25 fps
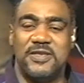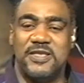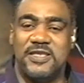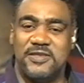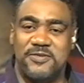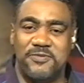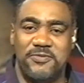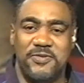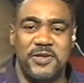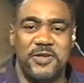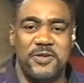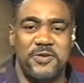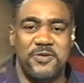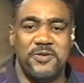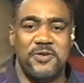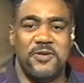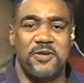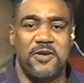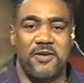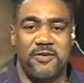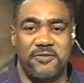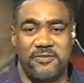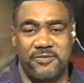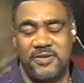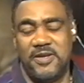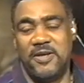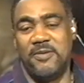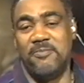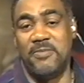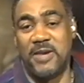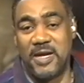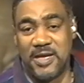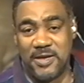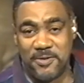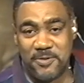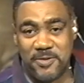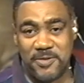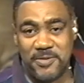his video of
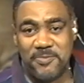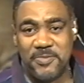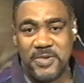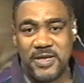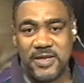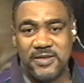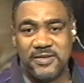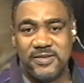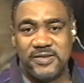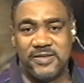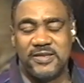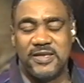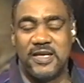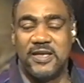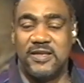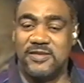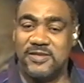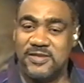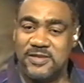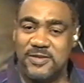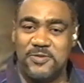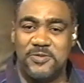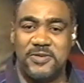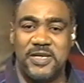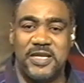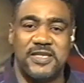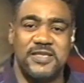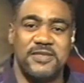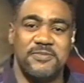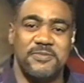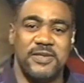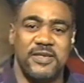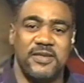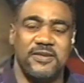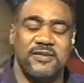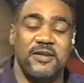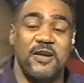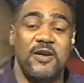By All Means. And see you next
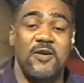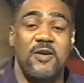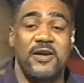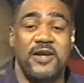week.